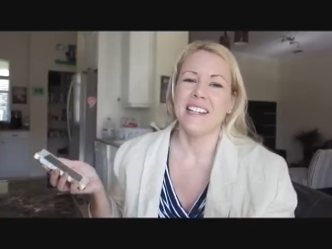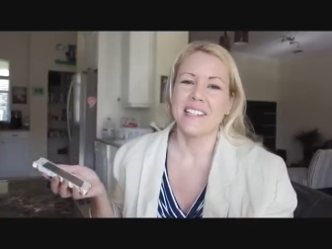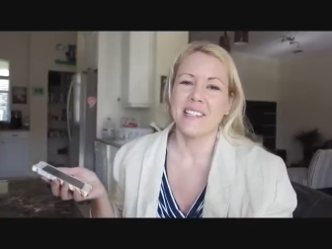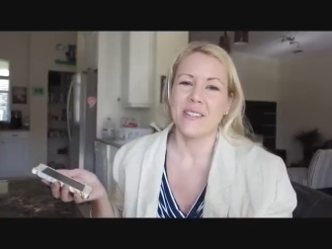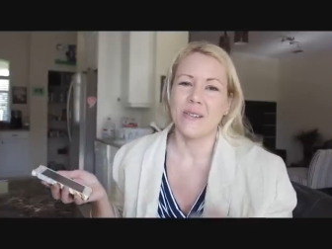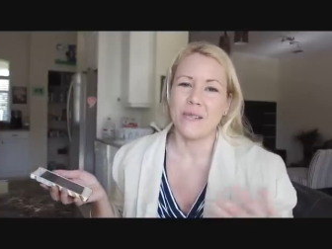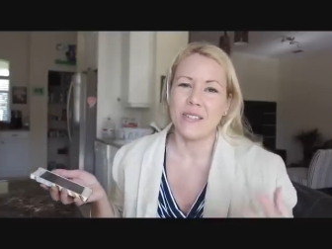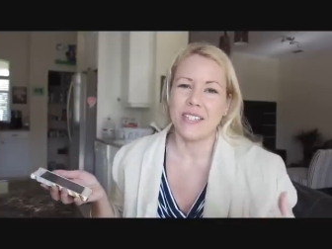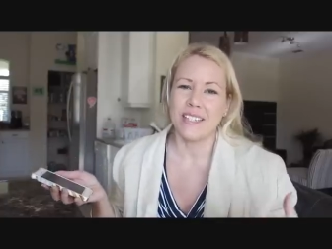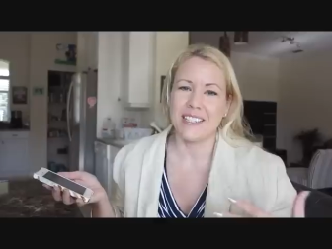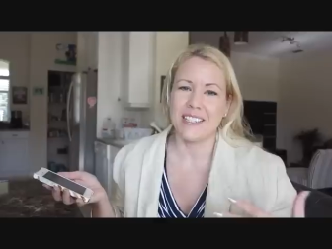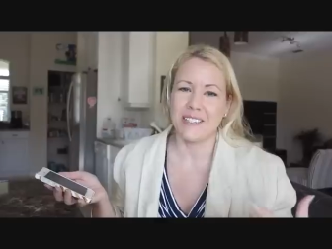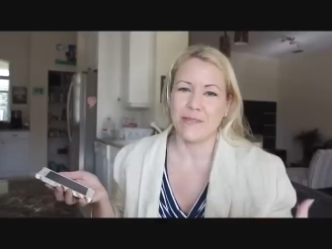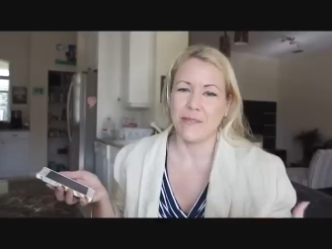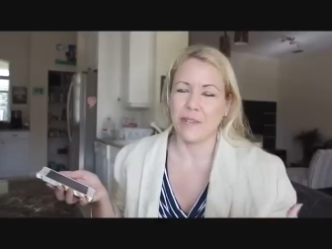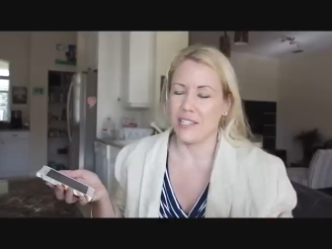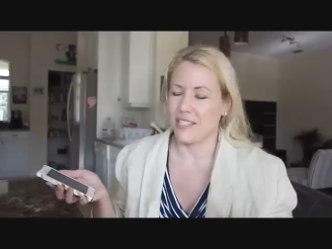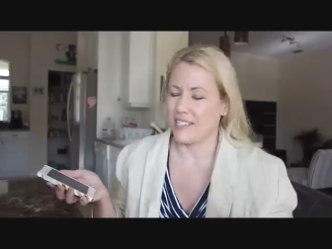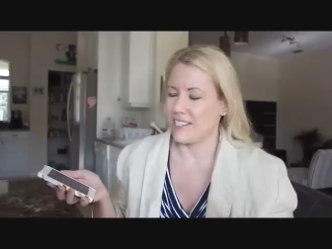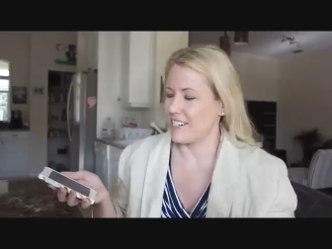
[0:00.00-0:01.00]
so these
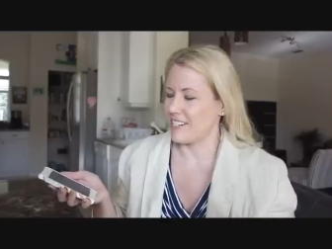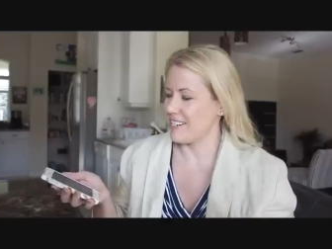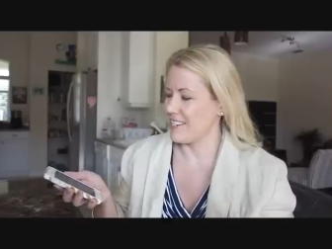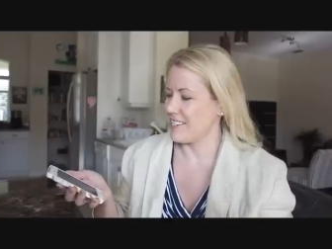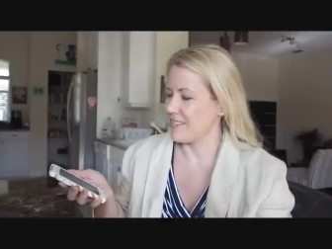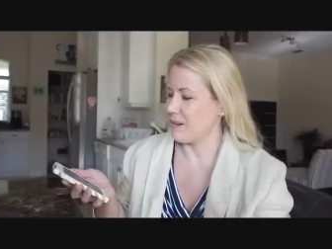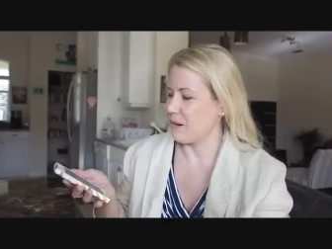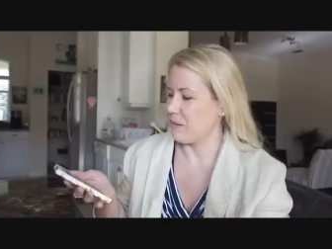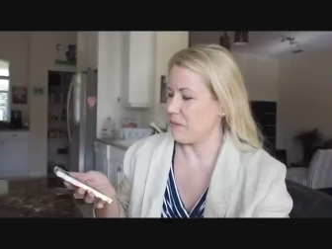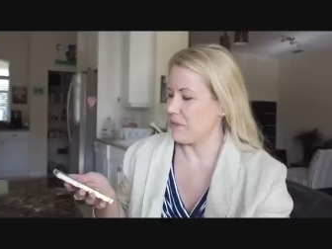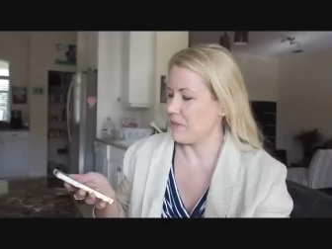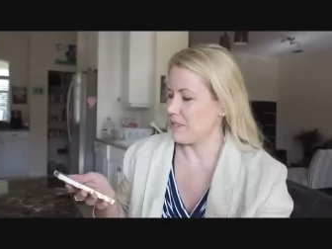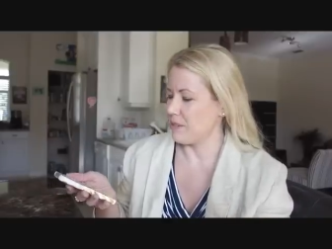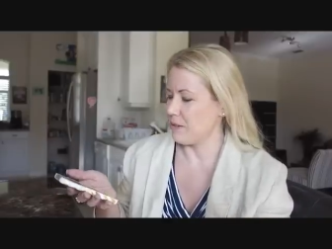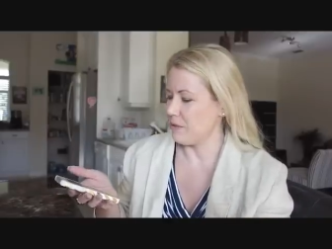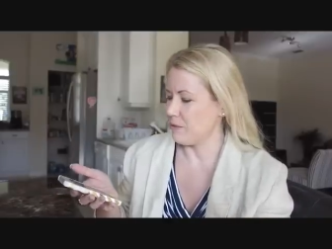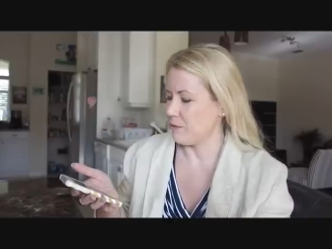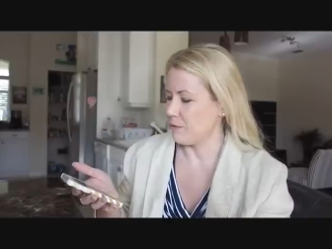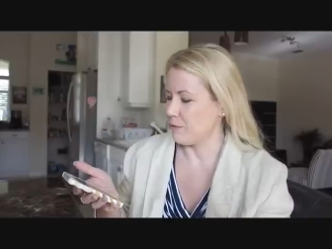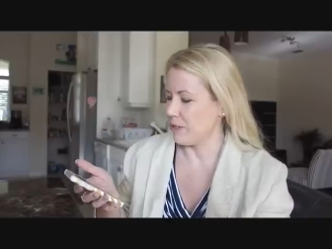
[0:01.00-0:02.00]
questions always
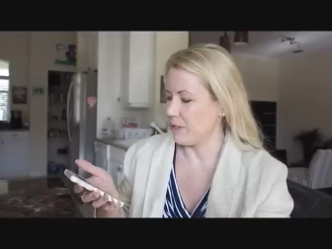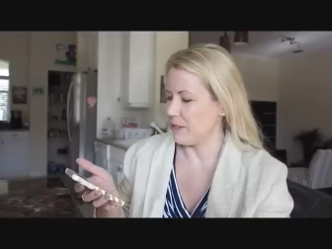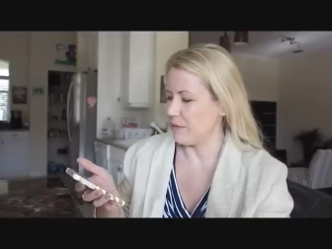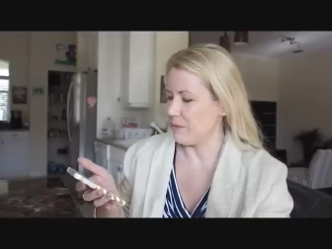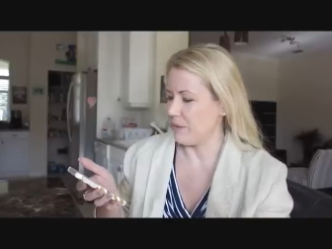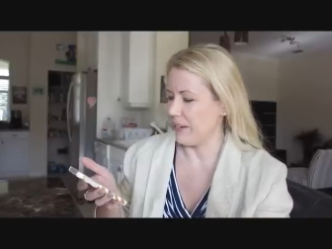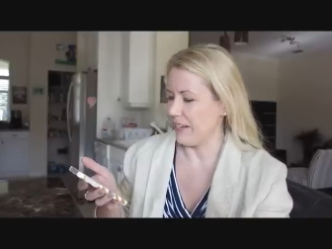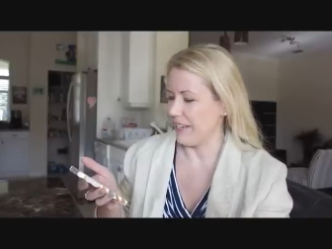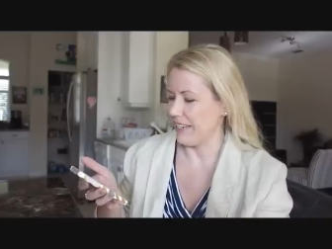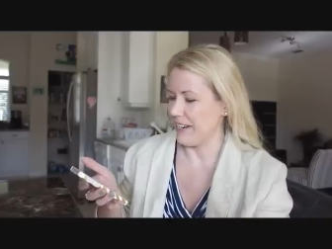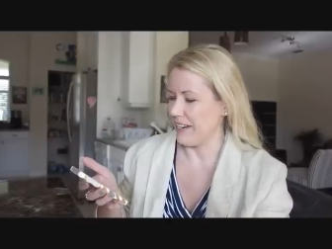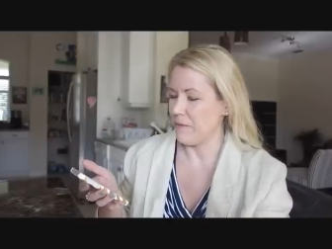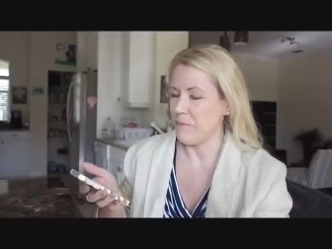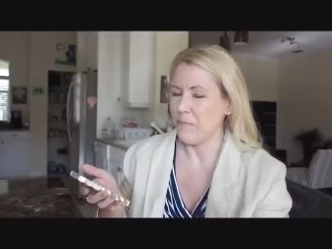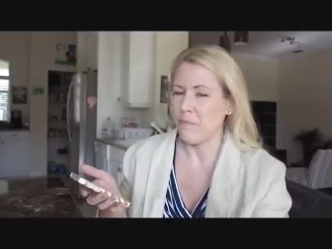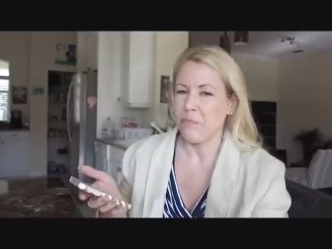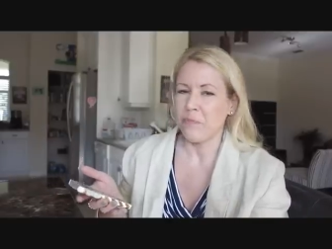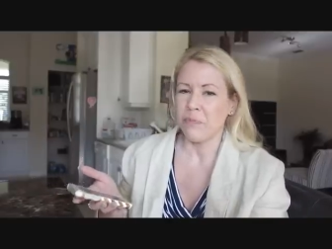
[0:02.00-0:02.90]
don't fit really.